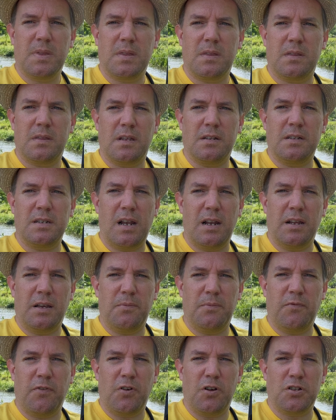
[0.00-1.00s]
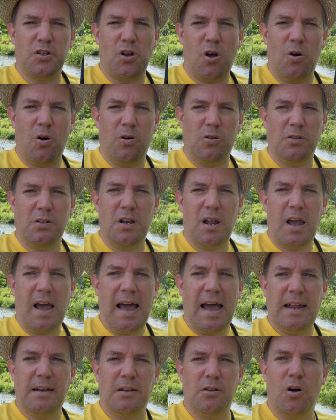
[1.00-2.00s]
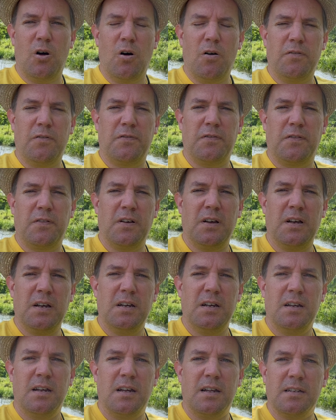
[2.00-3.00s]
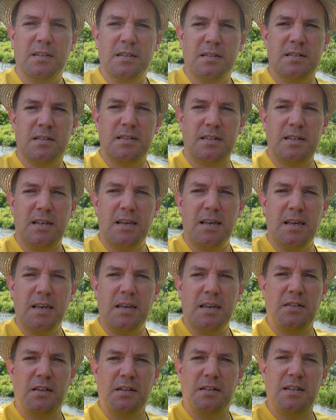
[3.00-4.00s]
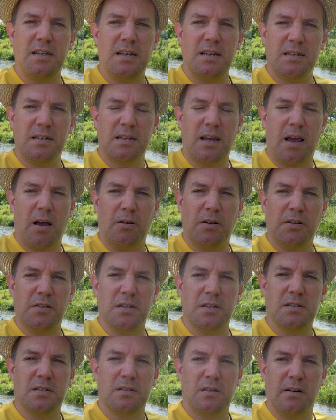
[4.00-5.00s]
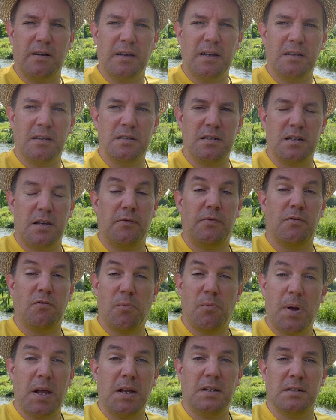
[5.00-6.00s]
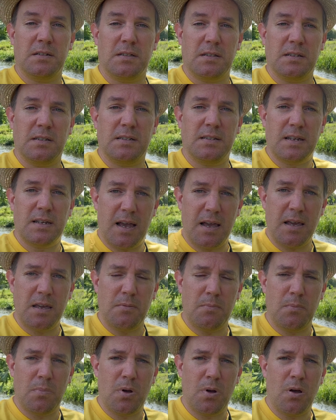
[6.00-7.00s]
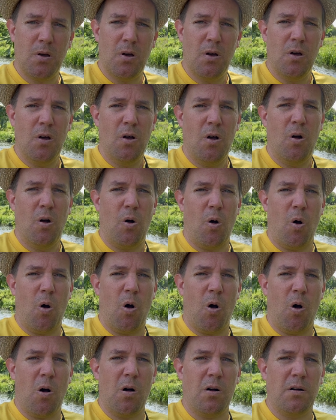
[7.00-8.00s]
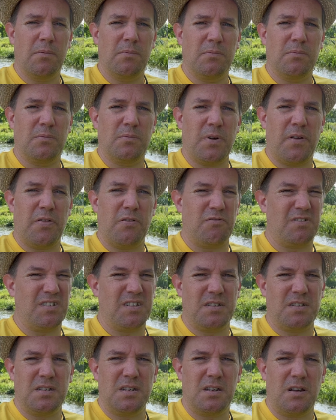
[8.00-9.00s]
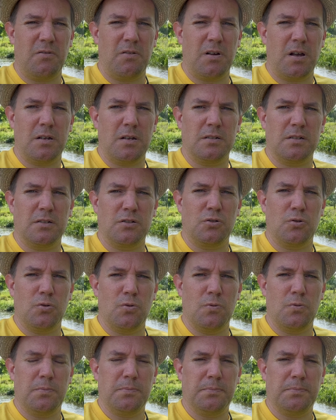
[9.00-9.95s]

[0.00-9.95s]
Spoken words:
the teleconverter on and off, and to see the detail in the sight, see if it remains the same or whether it deteriorates at all.